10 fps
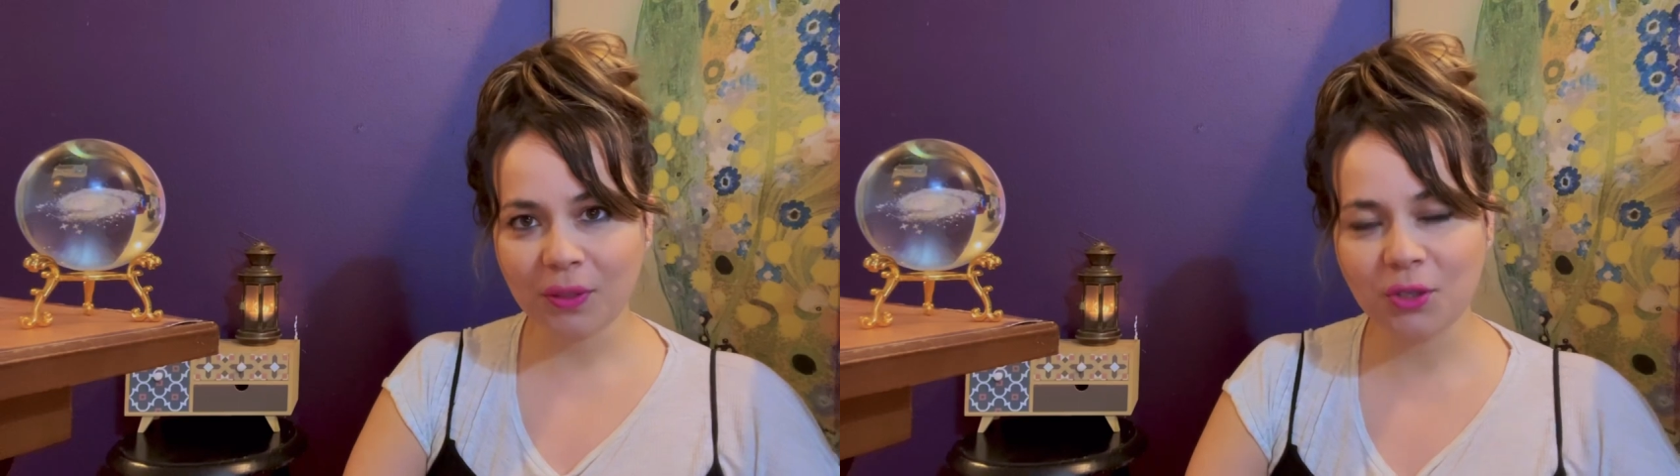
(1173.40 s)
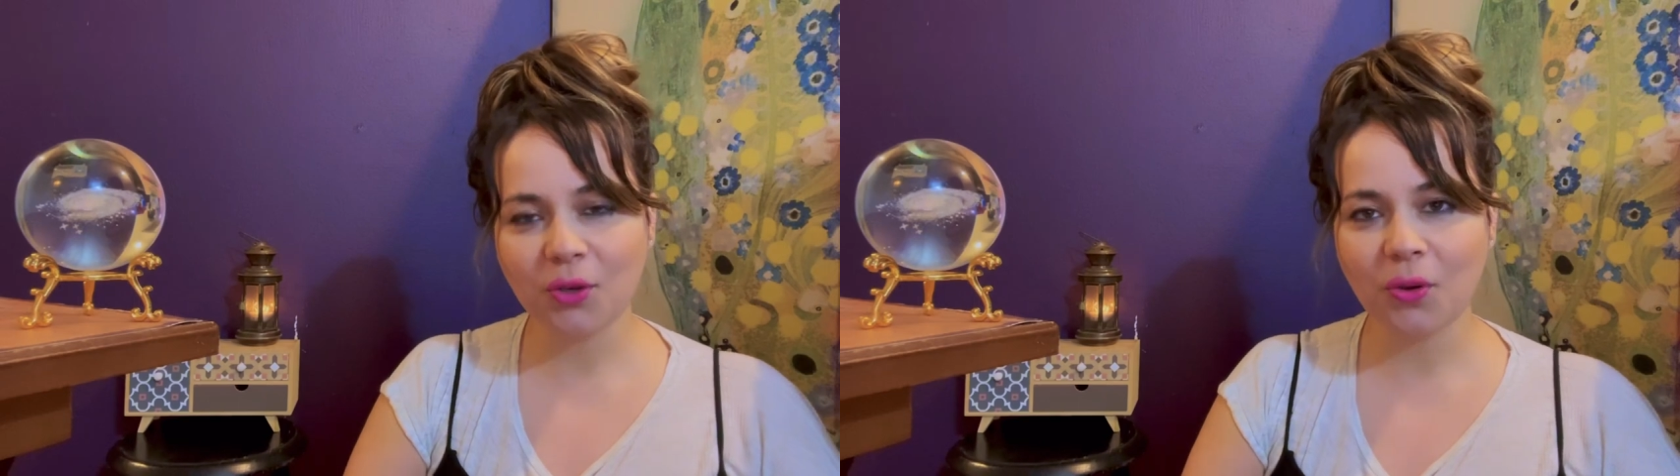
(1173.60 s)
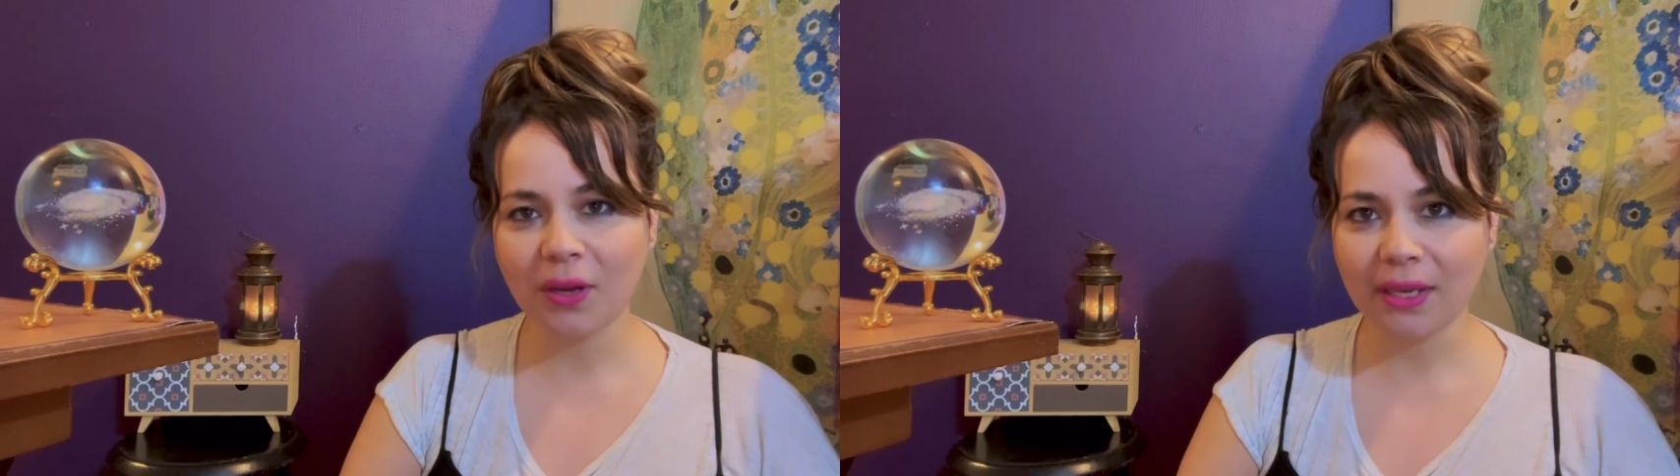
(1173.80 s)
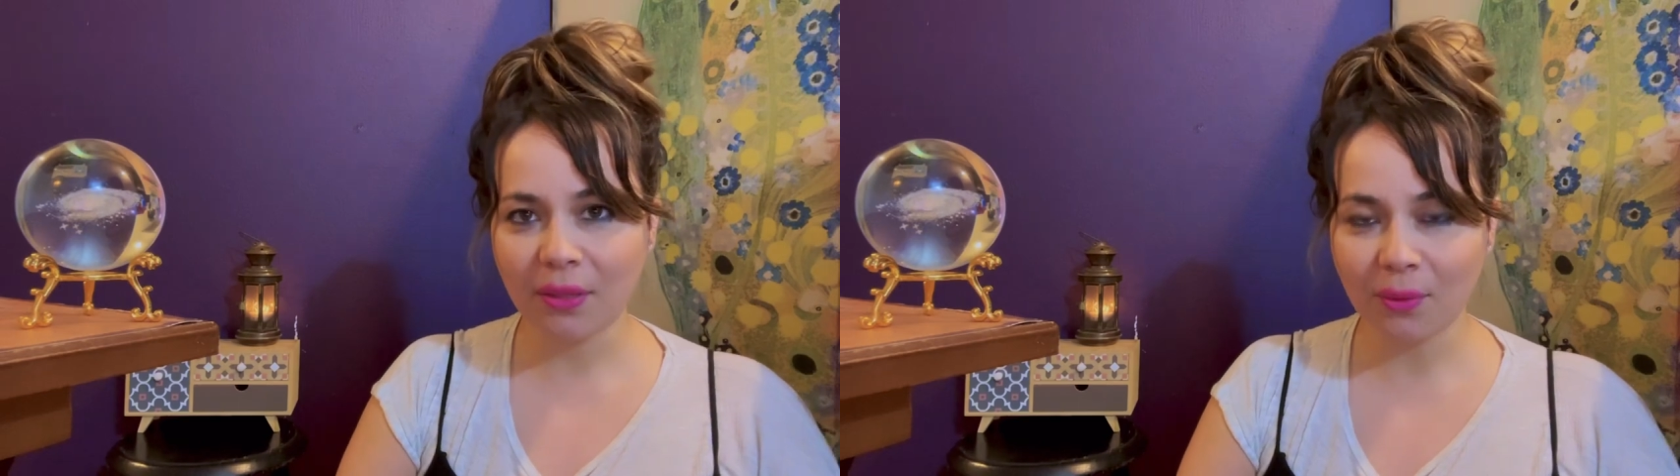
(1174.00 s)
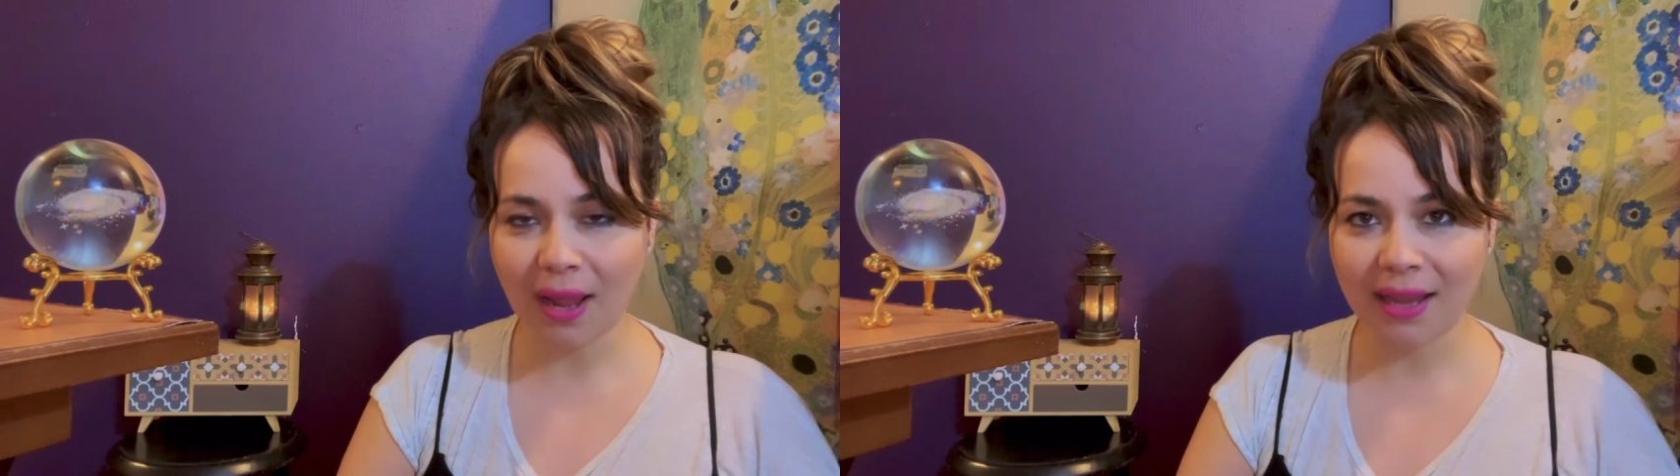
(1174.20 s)

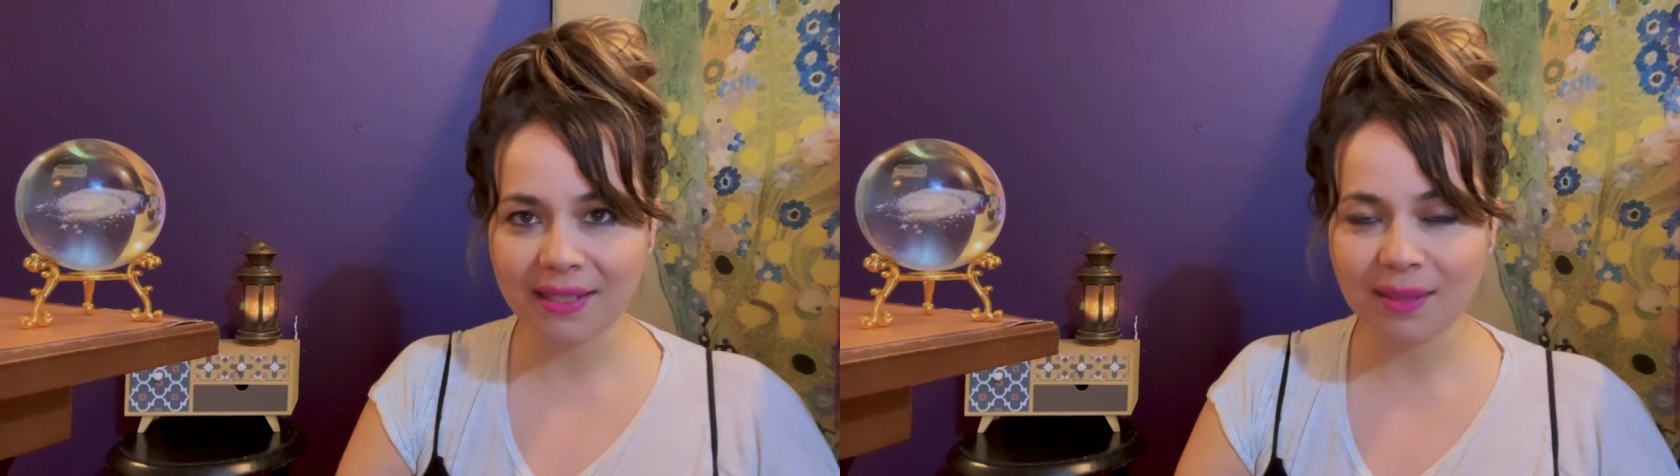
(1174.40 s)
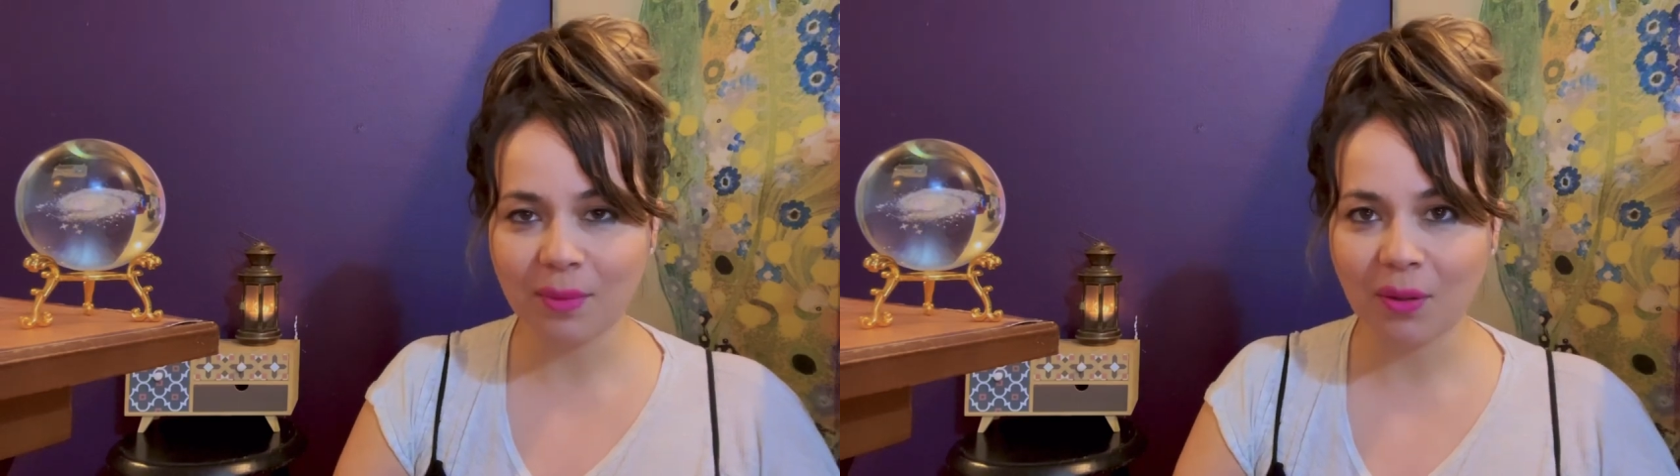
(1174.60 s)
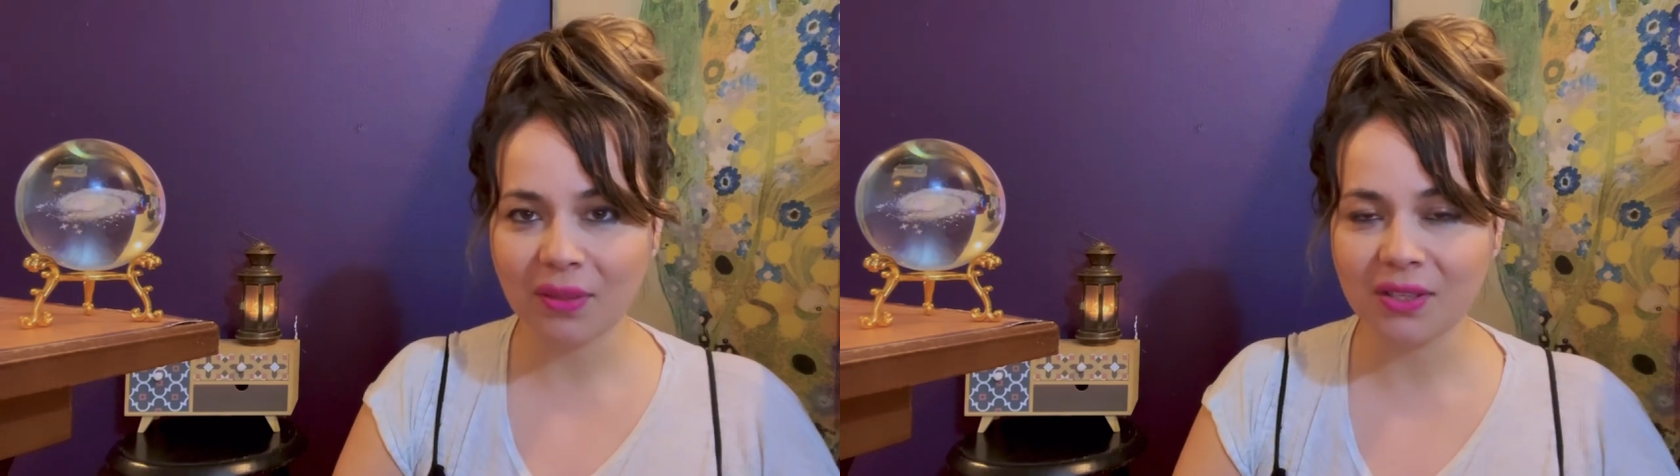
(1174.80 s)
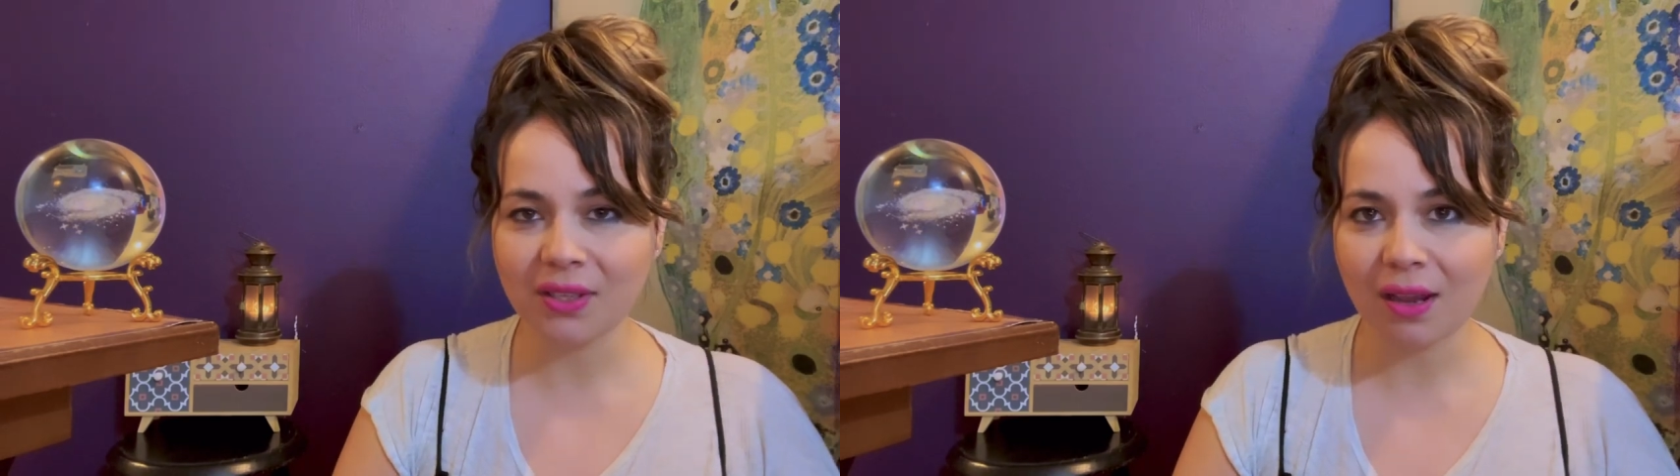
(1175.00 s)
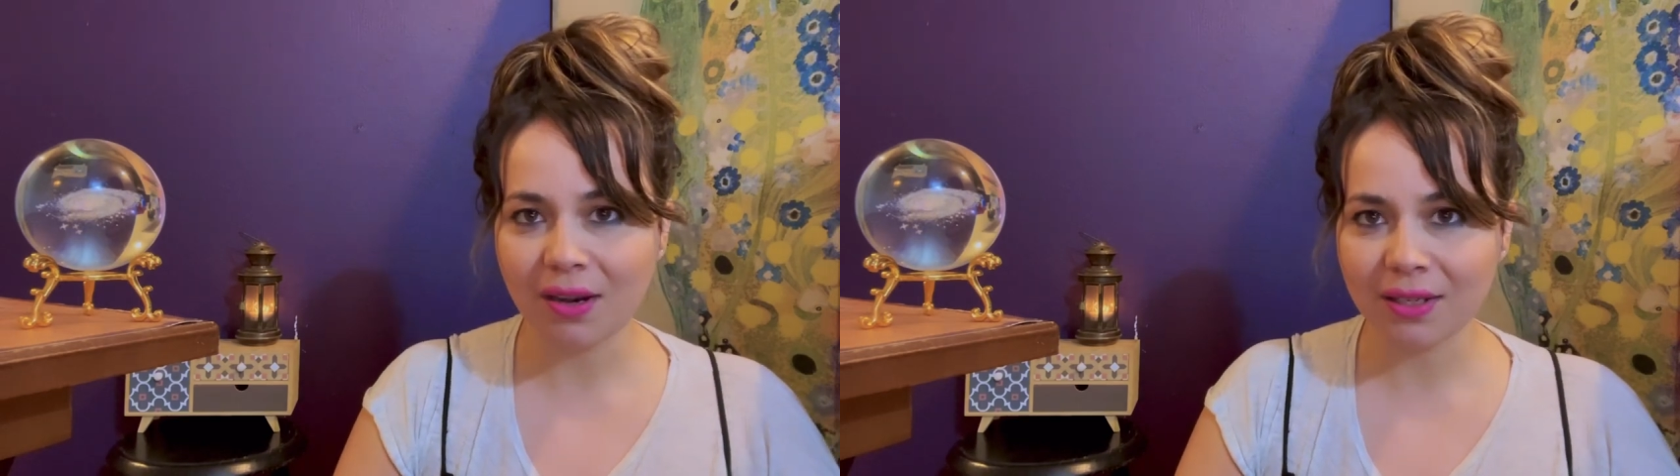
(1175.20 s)
enjoyed the ride among the
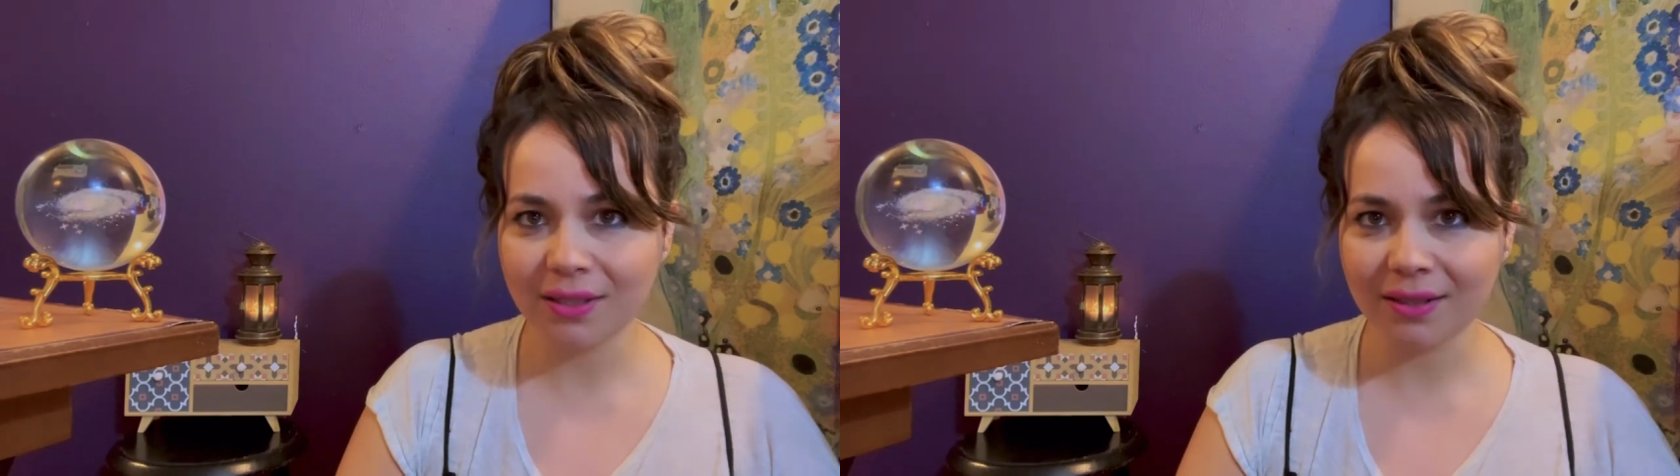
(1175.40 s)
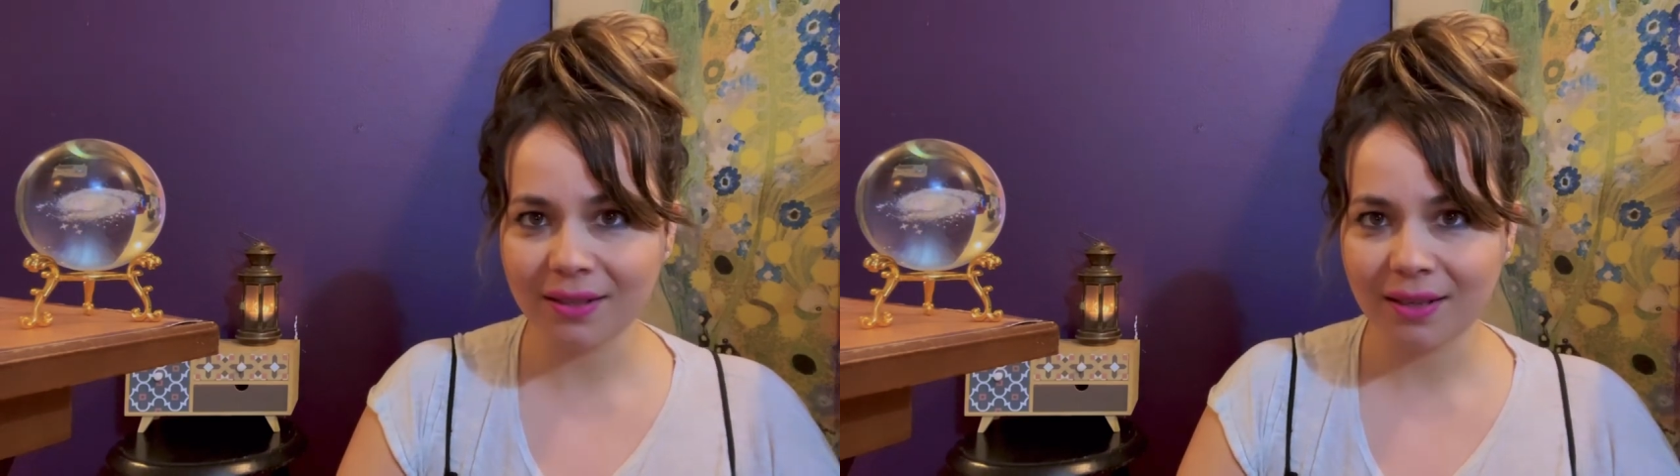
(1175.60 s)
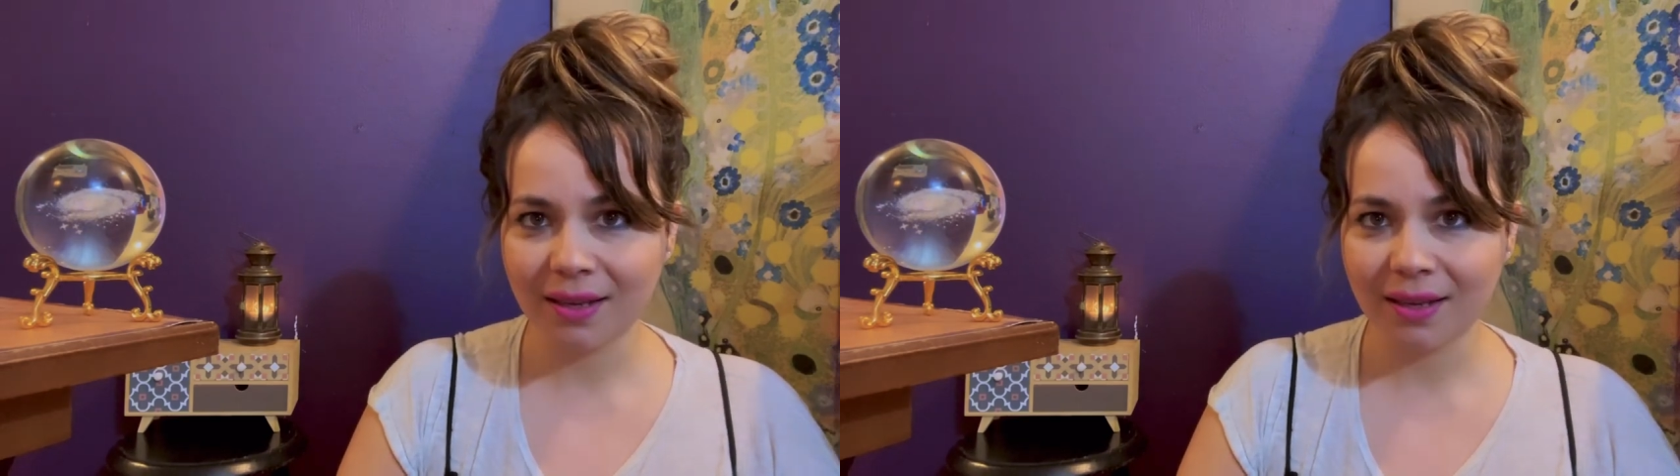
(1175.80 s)
stars.